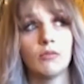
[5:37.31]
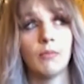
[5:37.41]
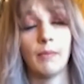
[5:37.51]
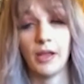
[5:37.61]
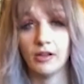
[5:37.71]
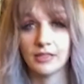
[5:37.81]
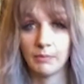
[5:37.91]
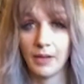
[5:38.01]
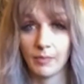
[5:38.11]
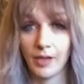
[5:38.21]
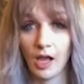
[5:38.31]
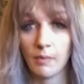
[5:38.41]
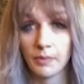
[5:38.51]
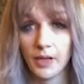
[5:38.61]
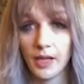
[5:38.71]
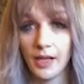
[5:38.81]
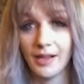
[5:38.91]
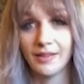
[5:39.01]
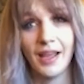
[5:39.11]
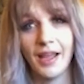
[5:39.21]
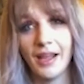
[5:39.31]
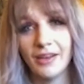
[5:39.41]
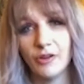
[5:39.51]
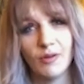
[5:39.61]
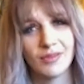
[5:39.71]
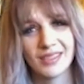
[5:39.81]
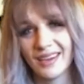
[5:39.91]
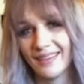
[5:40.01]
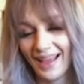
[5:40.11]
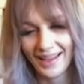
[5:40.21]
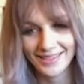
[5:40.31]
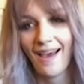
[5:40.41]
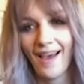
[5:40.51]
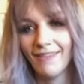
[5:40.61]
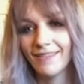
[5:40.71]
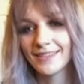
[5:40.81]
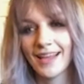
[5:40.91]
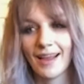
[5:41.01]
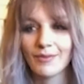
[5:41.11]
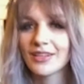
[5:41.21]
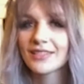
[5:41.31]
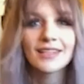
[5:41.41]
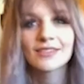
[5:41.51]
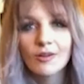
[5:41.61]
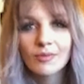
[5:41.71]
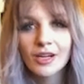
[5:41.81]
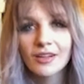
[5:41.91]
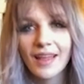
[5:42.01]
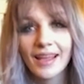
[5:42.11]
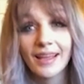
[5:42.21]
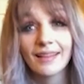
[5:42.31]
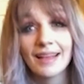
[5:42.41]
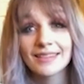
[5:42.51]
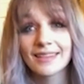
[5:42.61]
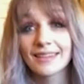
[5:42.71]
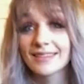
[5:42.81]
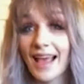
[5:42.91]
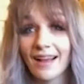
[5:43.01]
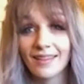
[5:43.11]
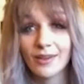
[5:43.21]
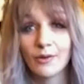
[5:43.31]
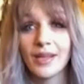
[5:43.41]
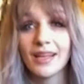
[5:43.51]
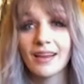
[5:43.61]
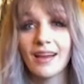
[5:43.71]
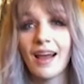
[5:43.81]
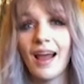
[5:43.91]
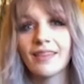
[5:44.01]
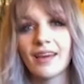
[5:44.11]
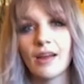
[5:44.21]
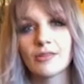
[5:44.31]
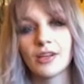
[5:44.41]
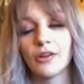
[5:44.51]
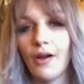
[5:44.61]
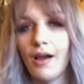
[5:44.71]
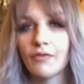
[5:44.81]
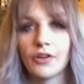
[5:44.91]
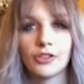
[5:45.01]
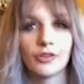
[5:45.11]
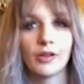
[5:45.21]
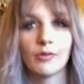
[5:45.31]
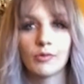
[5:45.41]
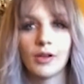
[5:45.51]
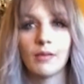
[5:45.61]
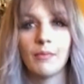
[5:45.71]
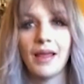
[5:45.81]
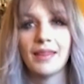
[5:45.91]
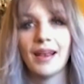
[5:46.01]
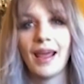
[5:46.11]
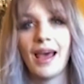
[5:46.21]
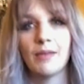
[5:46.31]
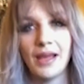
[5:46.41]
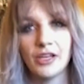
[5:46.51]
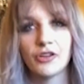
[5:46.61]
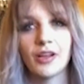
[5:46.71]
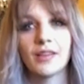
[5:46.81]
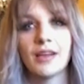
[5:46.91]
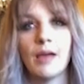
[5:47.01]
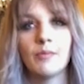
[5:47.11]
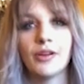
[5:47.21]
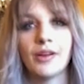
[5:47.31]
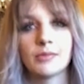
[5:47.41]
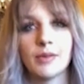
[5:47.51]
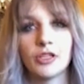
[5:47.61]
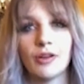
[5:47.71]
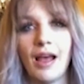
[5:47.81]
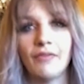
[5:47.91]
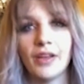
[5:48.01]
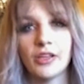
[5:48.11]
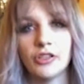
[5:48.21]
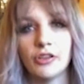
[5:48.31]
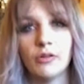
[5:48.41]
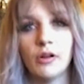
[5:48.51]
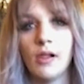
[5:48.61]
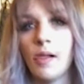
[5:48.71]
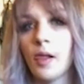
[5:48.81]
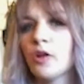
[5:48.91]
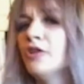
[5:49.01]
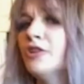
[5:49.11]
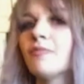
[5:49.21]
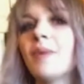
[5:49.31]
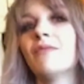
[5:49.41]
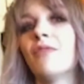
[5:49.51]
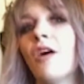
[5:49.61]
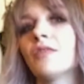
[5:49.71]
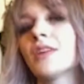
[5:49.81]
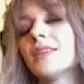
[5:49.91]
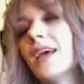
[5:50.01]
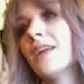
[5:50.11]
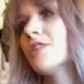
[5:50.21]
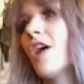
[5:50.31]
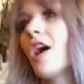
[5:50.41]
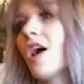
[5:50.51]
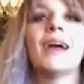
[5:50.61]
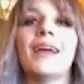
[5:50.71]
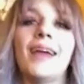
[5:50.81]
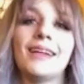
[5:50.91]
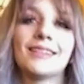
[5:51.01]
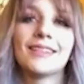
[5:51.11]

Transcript: My parents had picked me up and they knew it wasn't going to last. I was like, I'm going to stay sober. Like, it lasted exactly a week. I thought I was going to go out for a drink with one of the men that I had met during the time period I was being trafficked, who couldn't have been involved because he had a daughter my age.